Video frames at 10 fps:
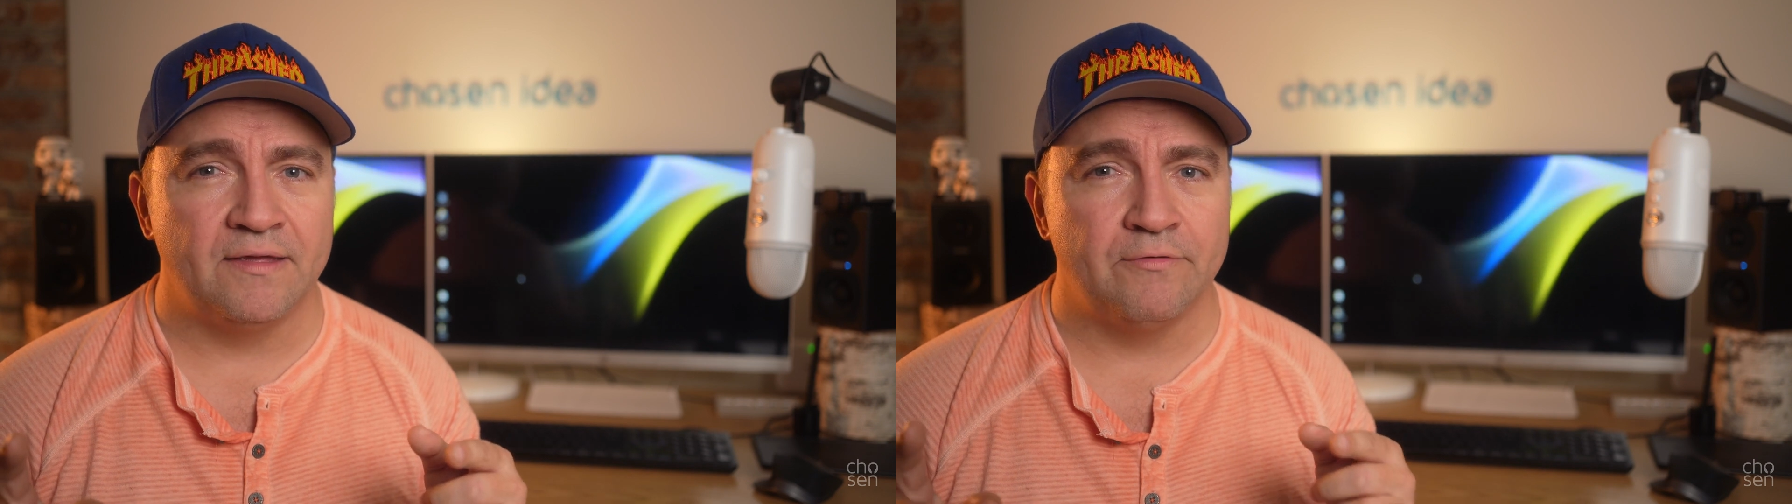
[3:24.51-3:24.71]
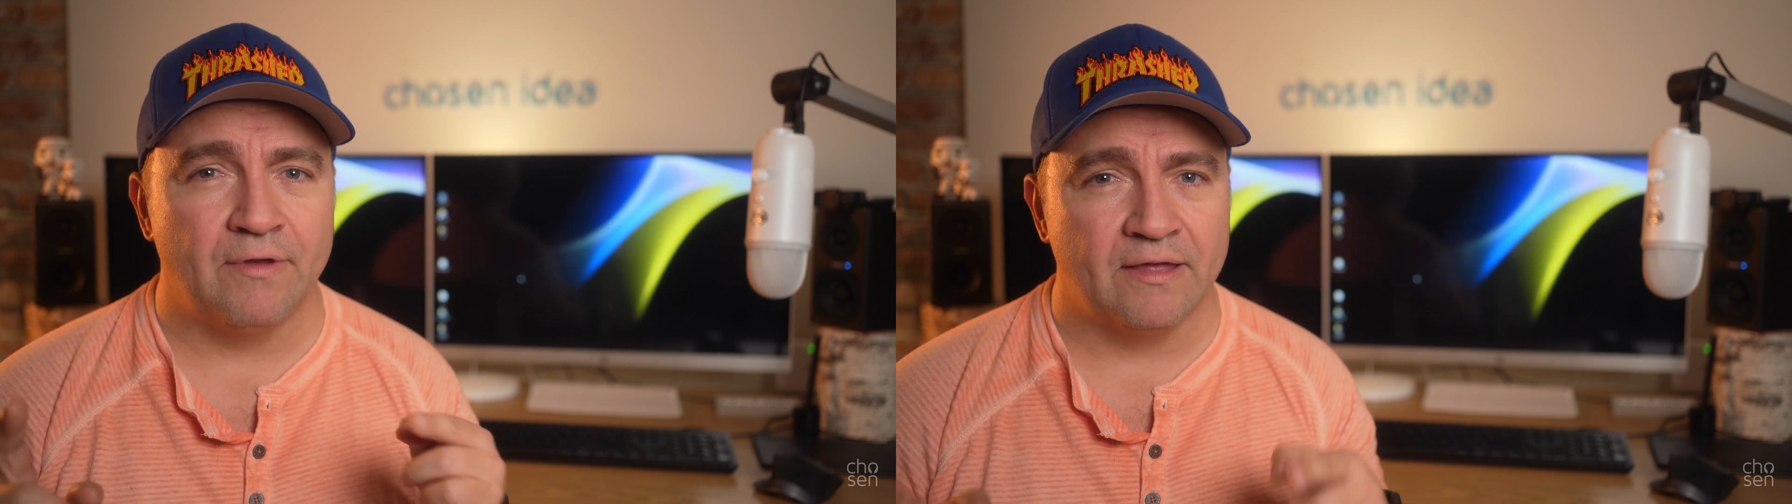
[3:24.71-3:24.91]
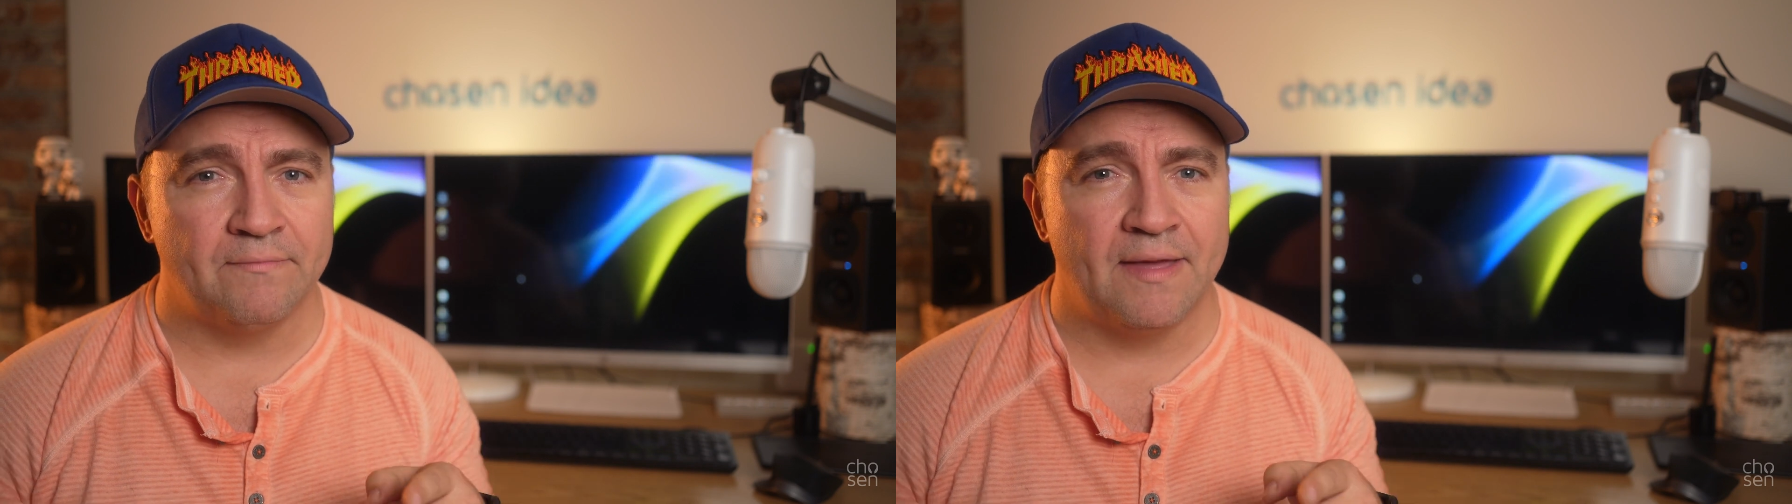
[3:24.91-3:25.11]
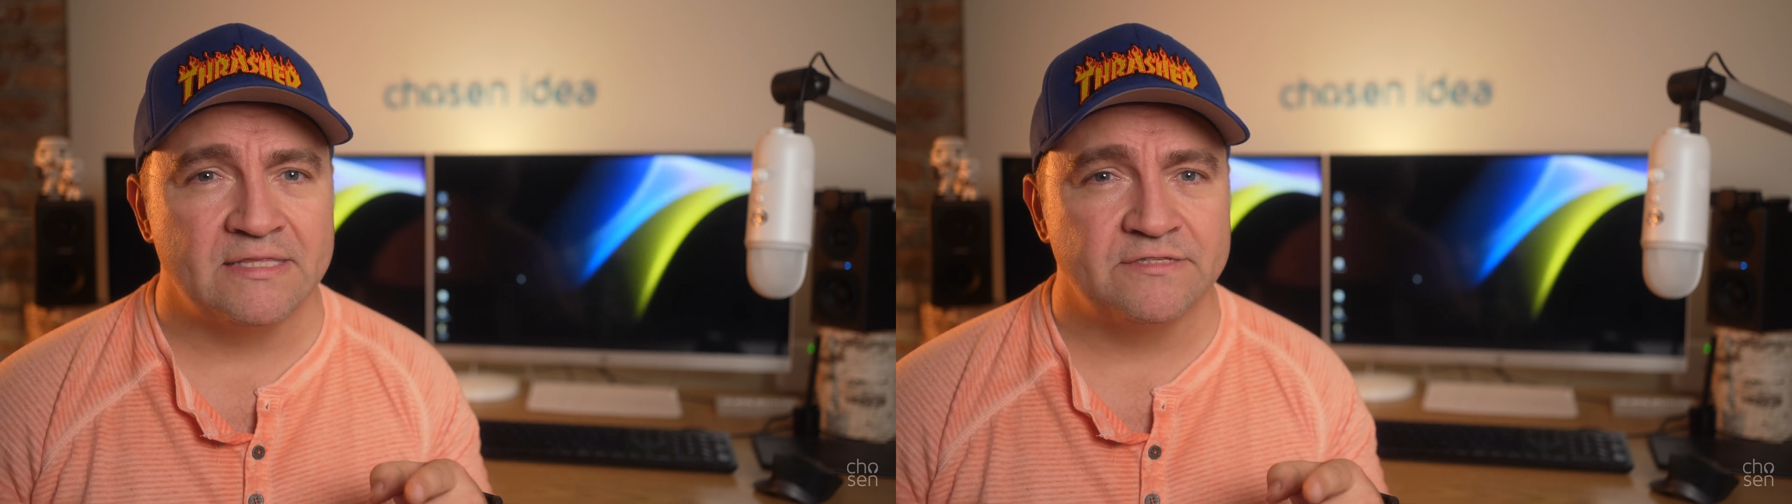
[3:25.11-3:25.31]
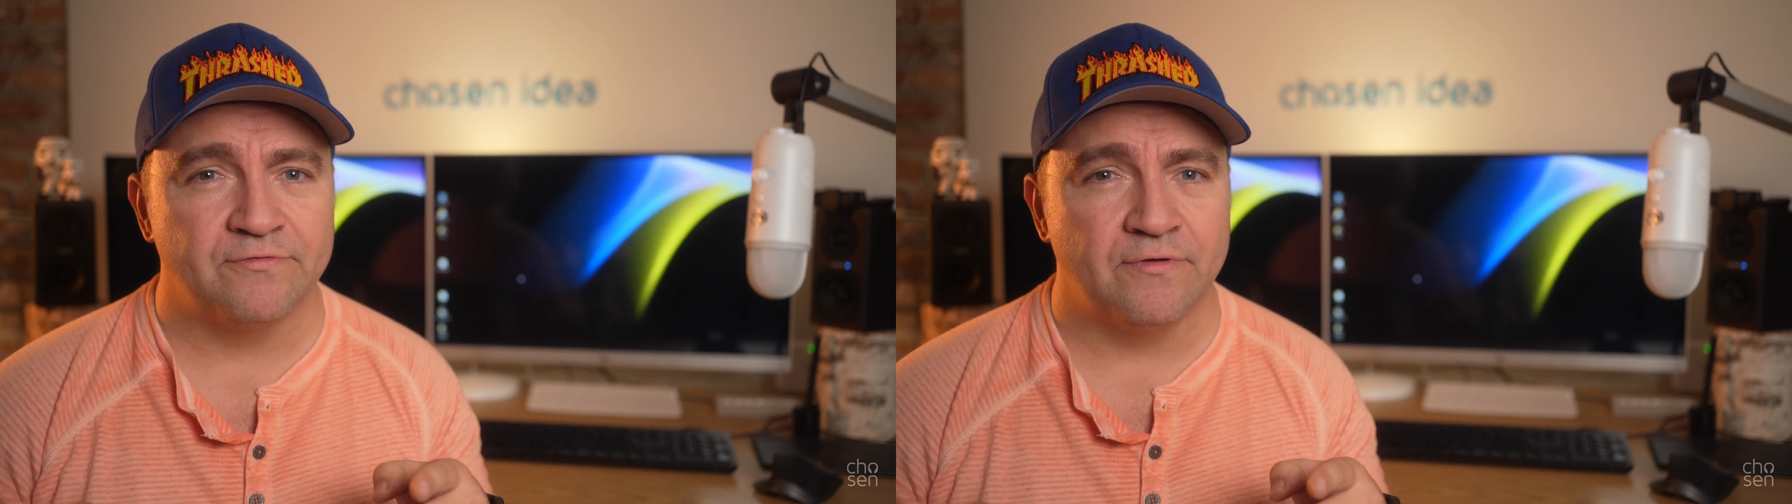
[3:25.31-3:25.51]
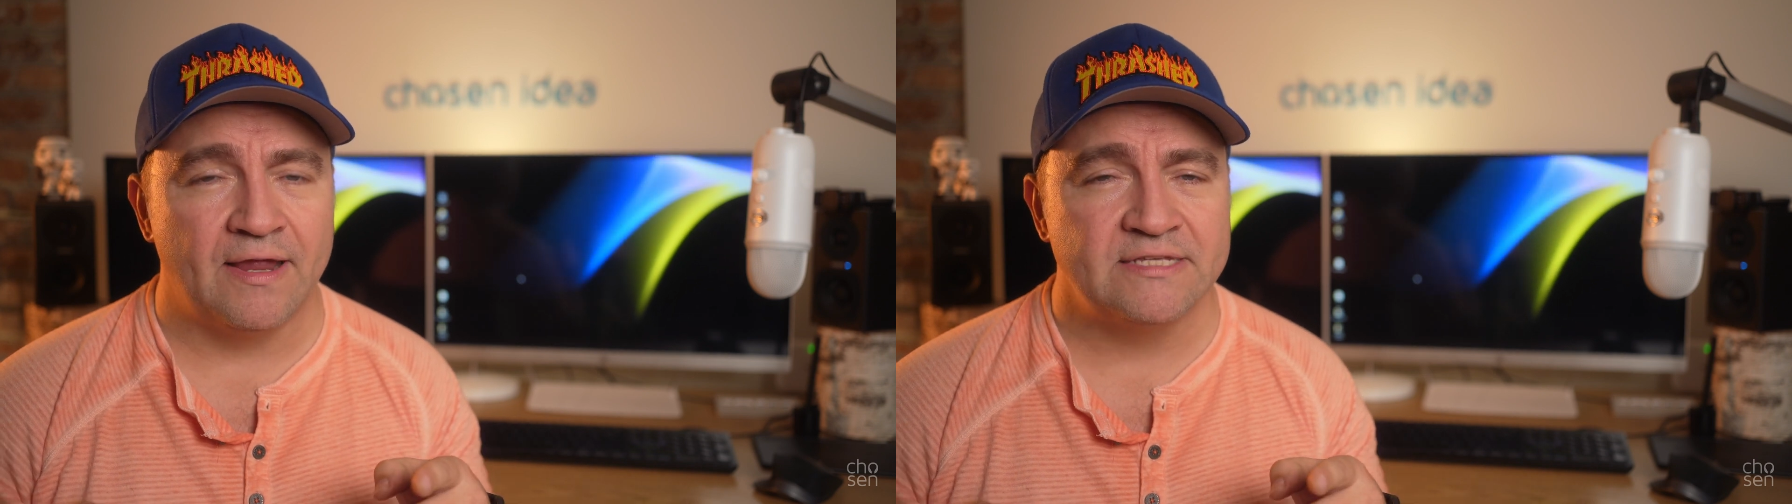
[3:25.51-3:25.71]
he recommends for